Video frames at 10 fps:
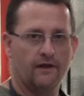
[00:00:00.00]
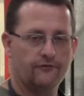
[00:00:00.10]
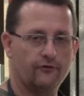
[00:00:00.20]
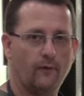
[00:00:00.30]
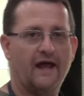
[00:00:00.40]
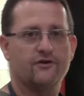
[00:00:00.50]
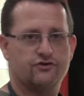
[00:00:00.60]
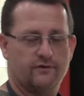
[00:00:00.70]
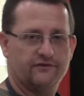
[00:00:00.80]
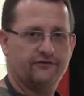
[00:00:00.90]
So as
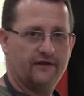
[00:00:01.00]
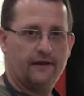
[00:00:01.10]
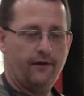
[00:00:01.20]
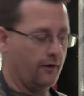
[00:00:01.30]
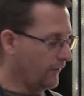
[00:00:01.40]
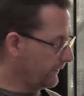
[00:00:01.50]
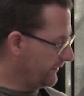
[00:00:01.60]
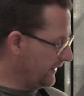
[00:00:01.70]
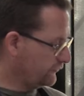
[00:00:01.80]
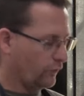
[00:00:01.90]
you can see here,
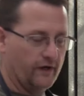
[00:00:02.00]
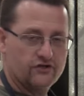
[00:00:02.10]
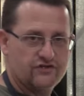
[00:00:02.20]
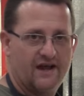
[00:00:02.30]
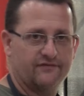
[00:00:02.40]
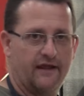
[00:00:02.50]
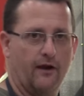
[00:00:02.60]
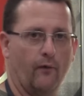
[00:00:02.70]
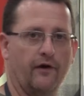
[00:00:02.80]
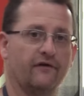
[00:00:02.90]
this crankshaft
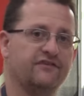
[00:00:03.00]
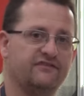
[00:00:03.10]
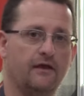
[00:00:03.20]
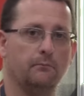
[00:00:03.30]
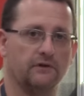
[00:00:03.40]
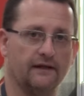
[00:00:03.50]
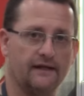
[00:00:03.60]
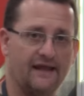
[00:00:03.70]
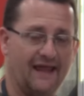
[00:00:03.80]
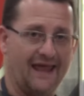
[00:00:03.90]
carrier
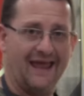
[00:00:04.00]
assembly